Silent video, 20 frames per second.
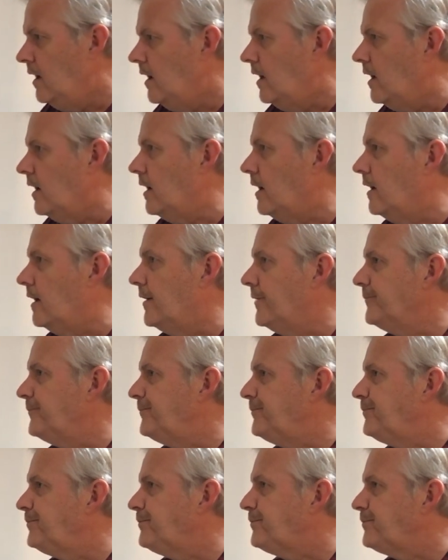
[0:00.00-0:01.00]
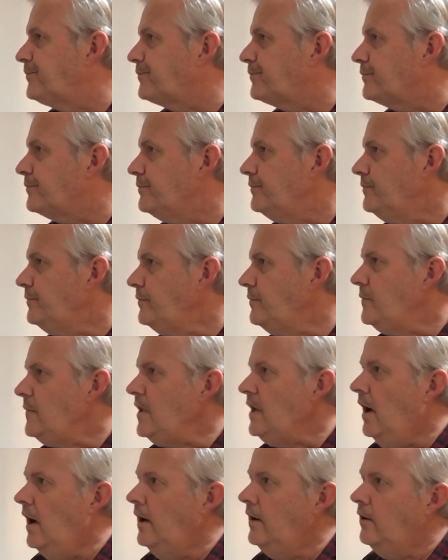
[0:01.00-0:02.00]

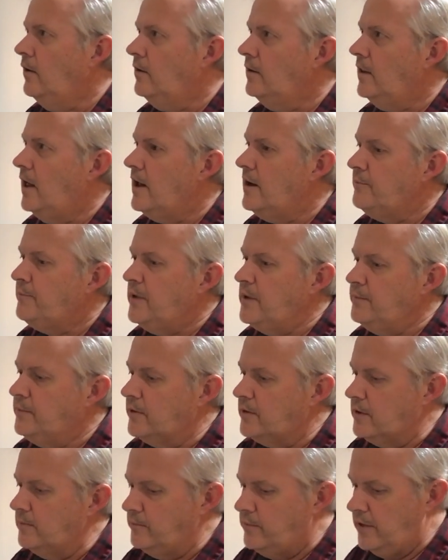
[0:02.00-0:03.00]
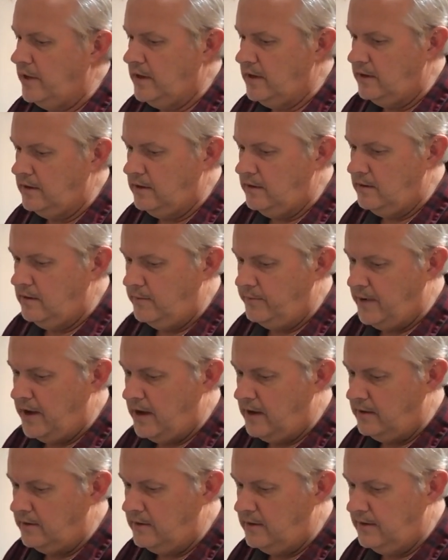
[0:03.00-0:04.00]
I know a lot of people complain
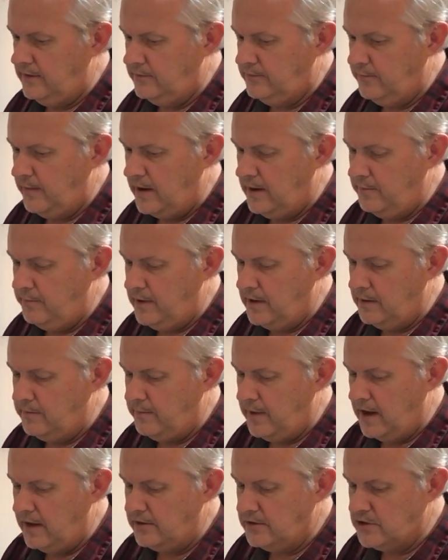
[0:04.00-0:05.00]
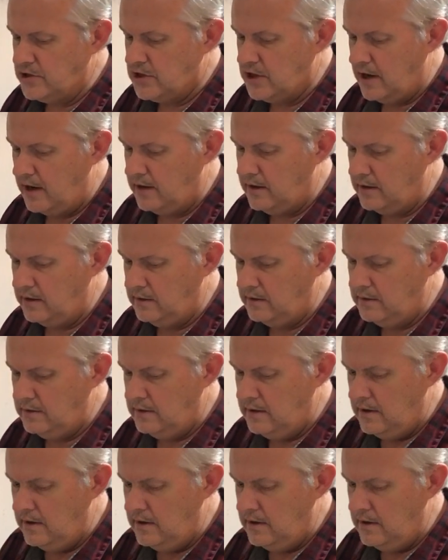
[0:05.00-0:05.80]
about these being made in China.